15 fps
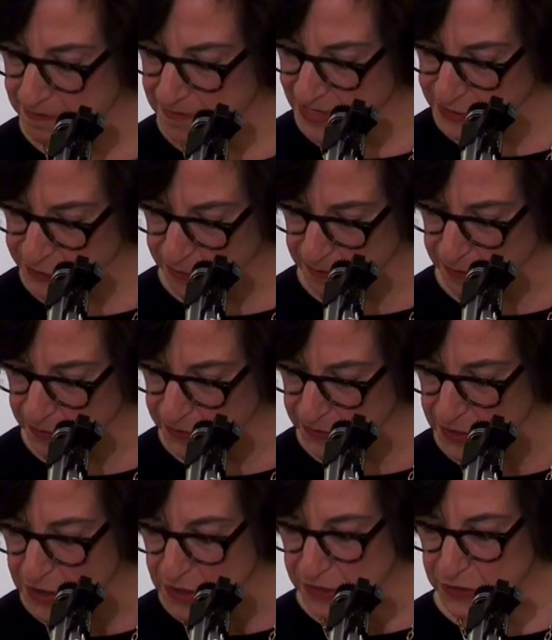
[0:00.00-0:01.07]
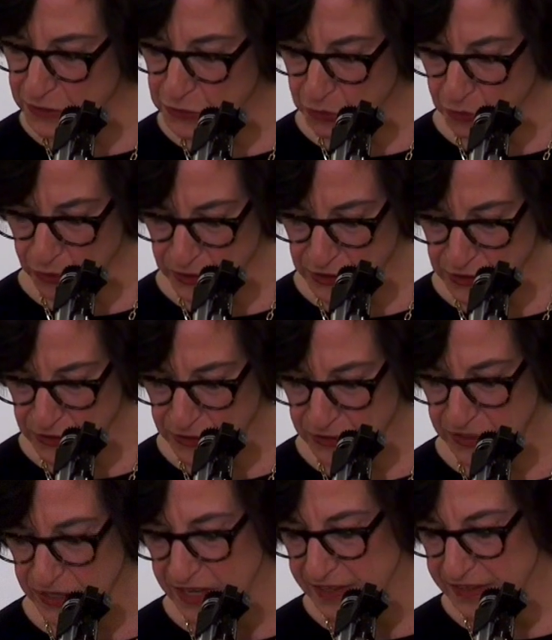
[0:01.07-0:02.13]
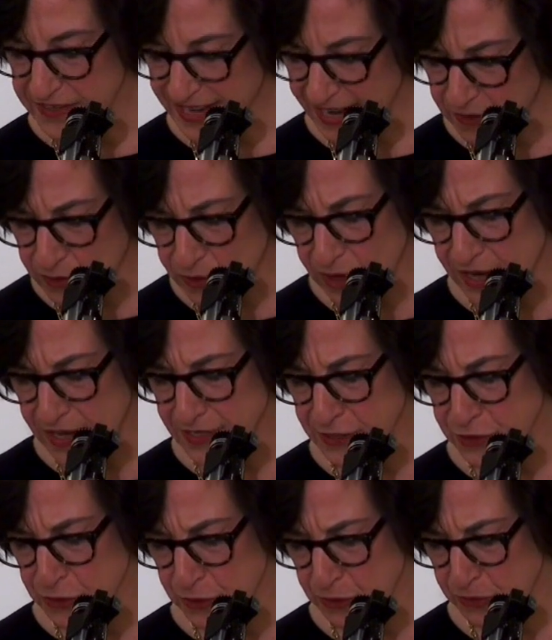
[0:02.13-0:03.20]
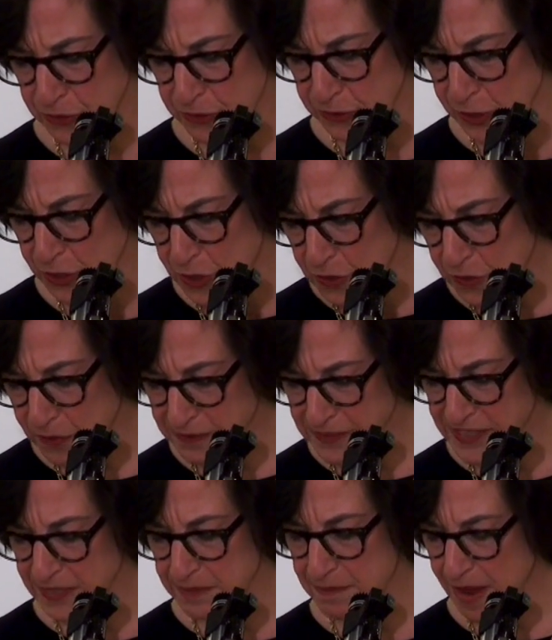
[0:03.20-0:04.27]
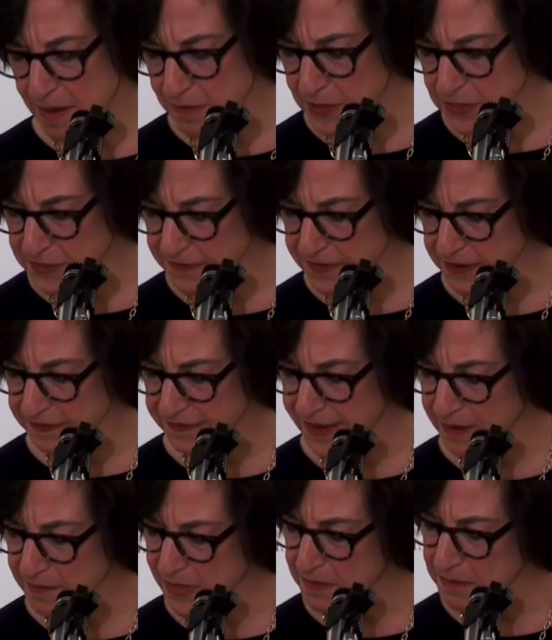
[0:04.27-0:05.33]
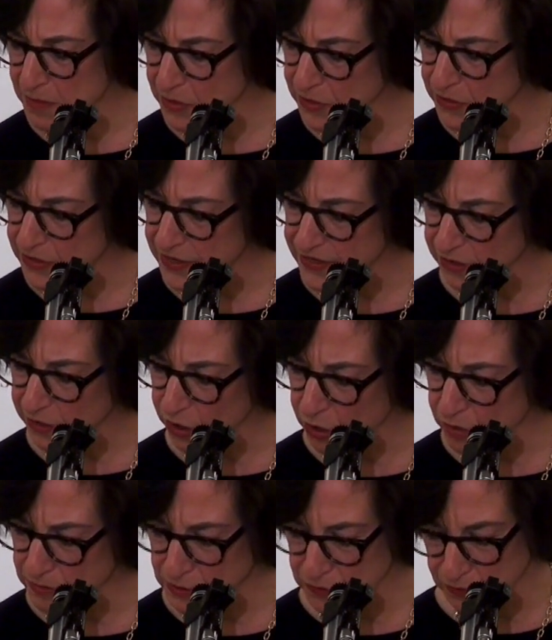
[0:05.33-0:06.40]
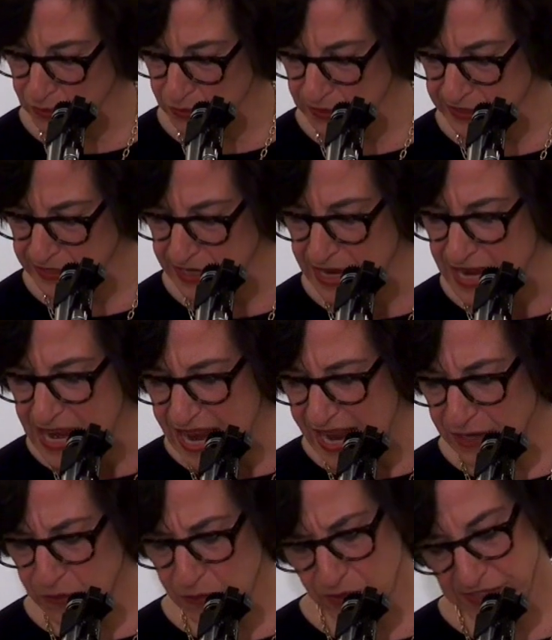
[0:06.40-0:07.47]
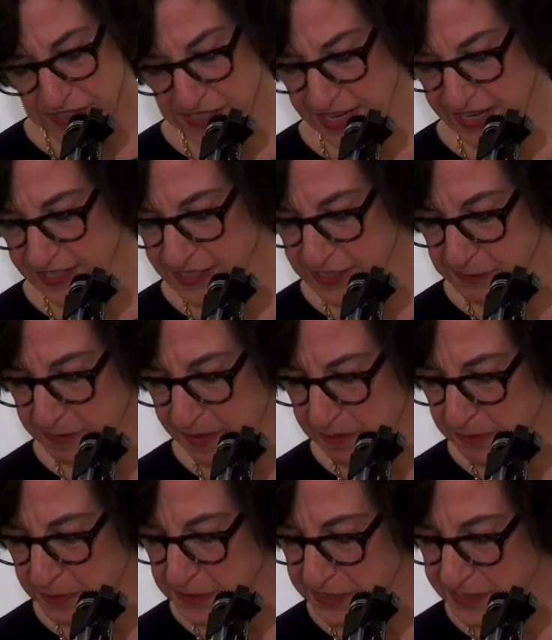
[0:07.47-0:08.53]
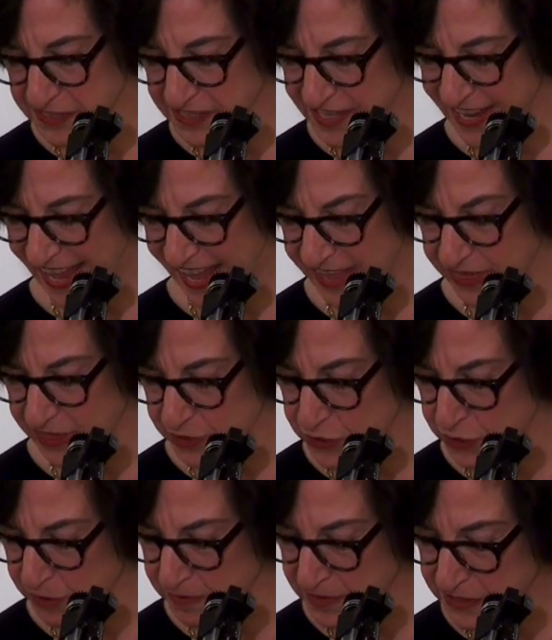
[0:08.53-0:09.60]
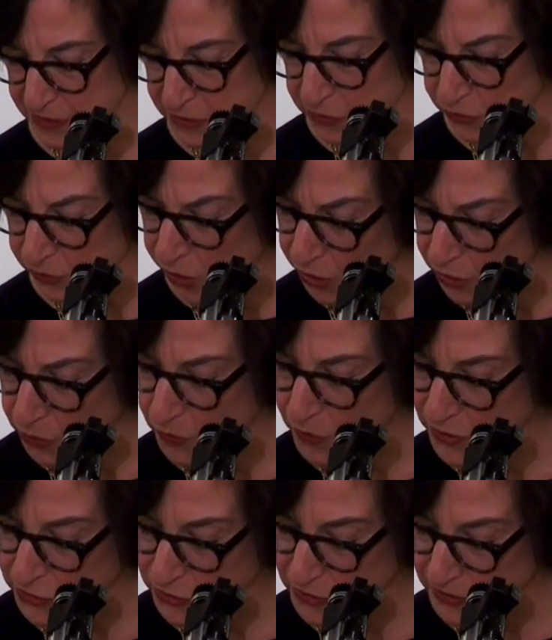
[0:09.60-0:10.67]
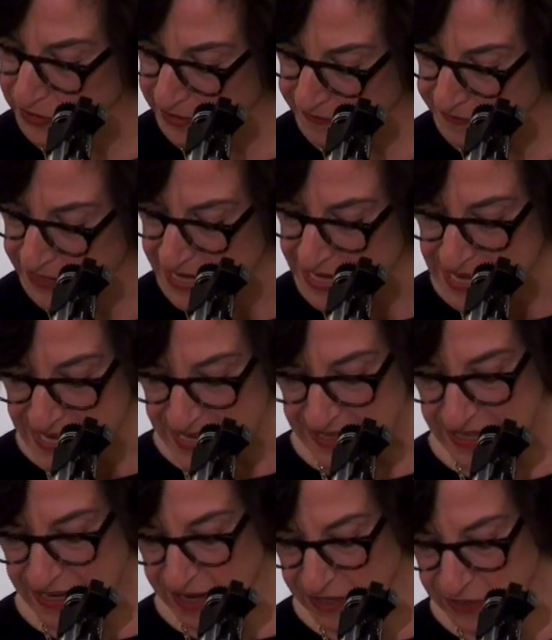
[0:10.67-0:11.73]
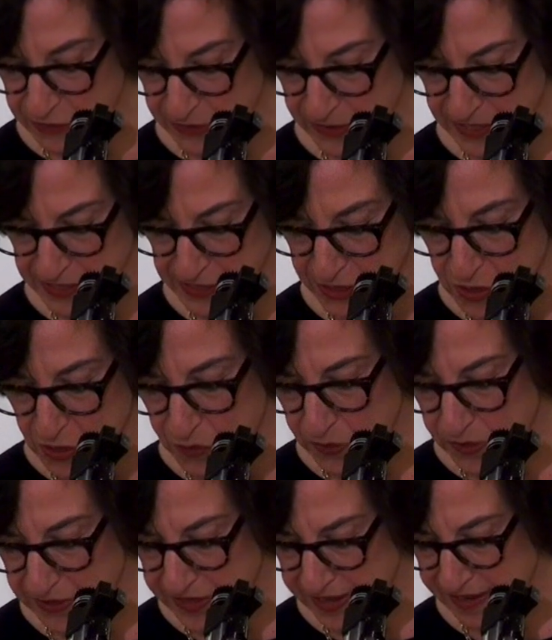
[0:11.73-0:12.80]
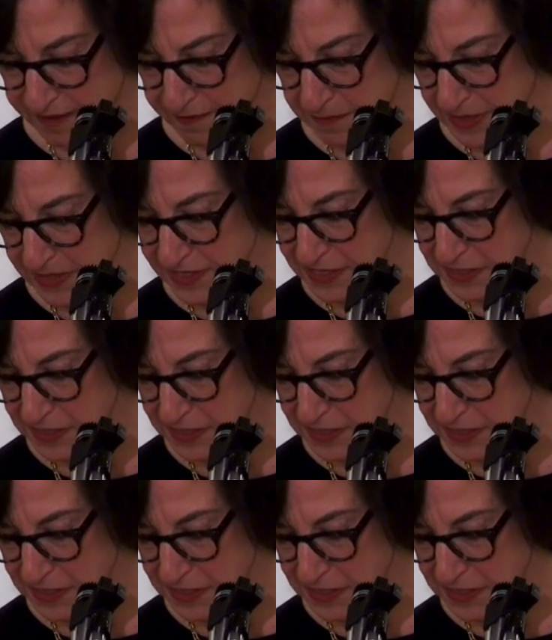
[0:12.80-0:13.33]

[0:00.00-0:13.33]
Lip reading: miserable, the tortured, terrorized Jews who have seen members of their family murdered and their homes ruined, and who are stateless people since they hate the Germans and no longer wish to live in the countries where they have been